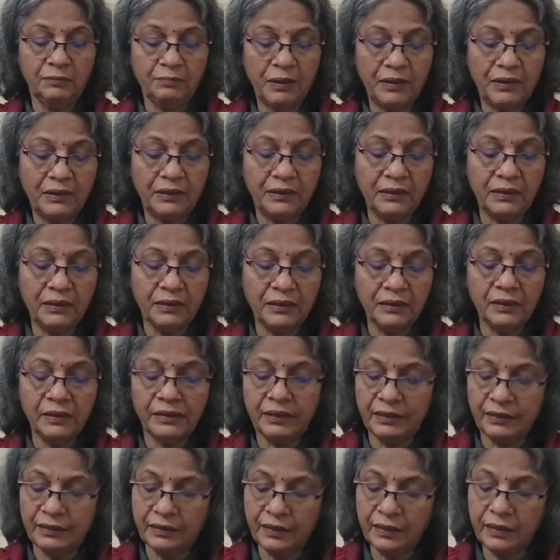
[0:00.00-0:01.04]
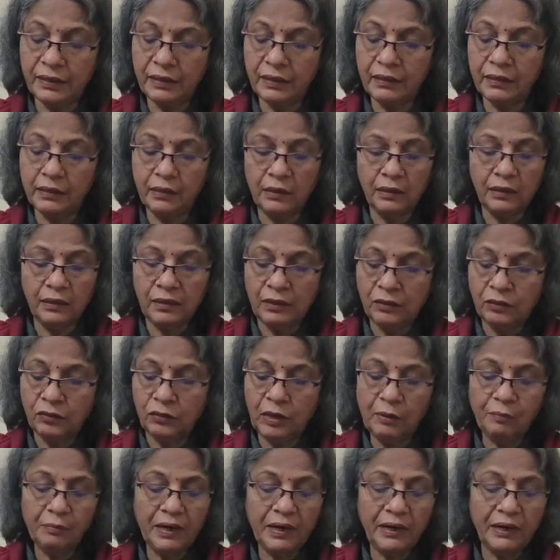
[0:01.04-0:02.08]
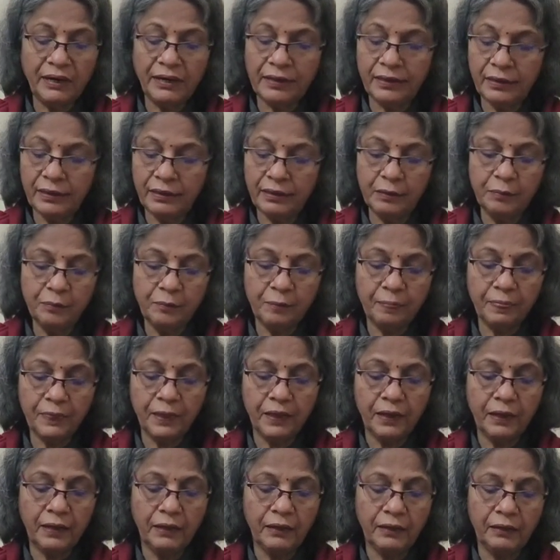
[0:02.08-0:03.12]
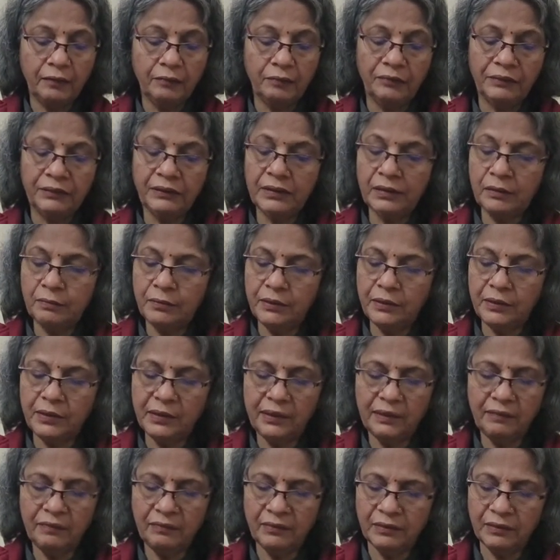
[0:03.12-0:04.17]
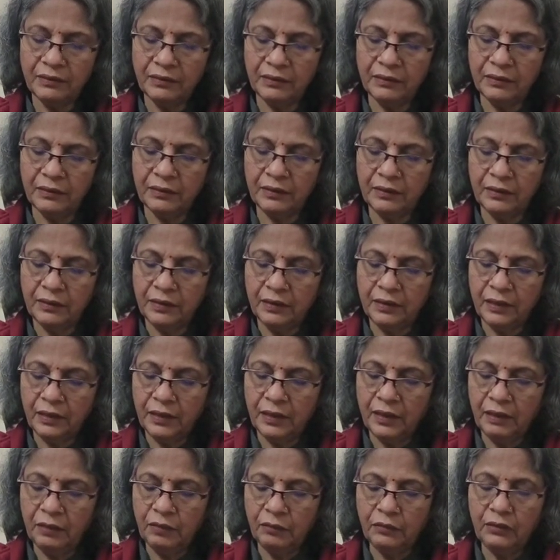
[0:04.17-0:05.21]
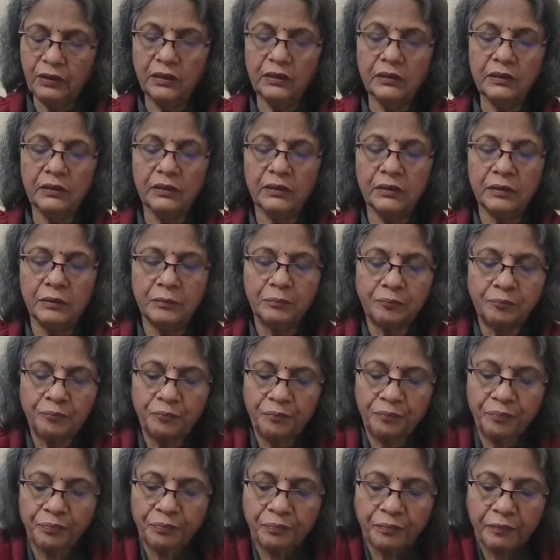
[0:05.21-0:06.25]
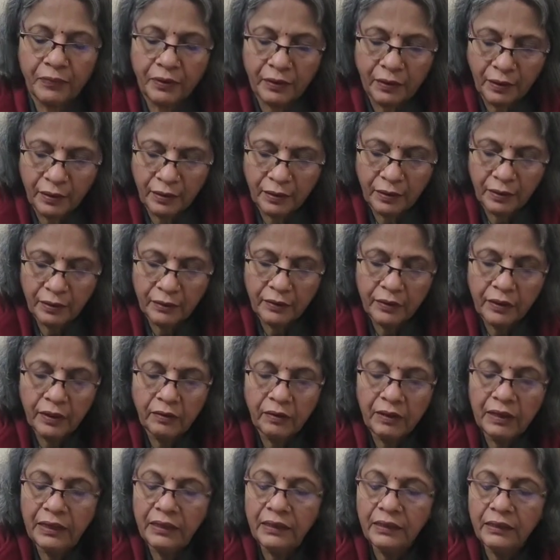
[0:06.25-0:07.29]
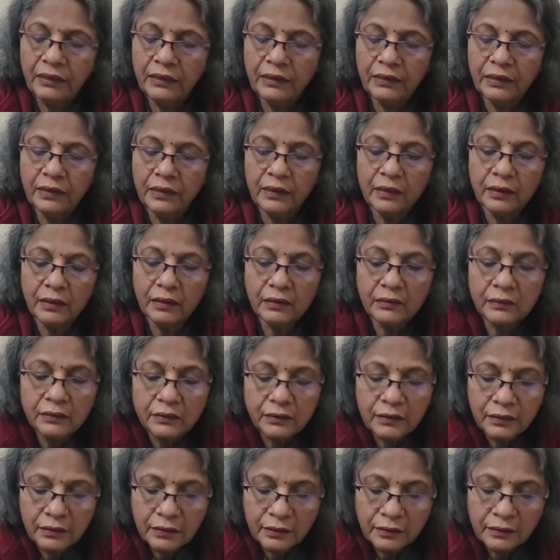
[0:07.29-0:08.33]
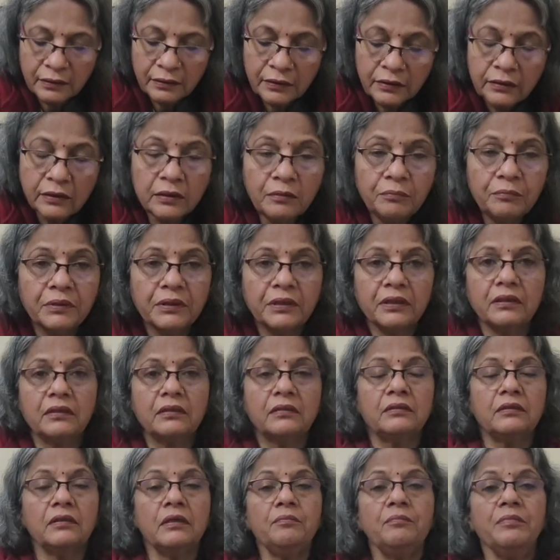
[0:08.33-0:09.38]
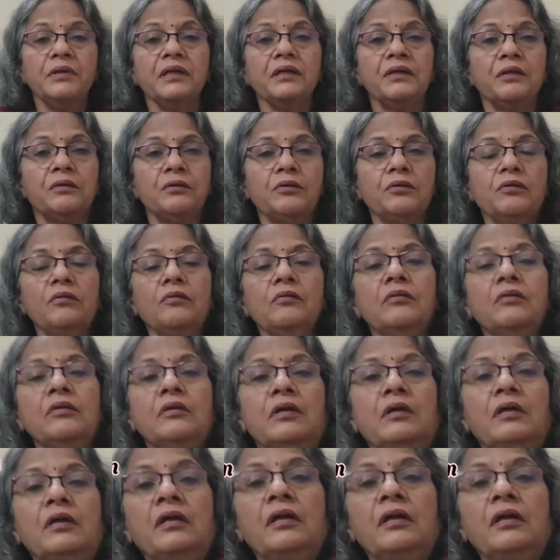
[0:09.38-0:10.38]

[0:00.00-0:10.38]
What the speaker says: spices in detail. So I'm adding cinnamon leaves into this. Now another thing is turmeric, you know,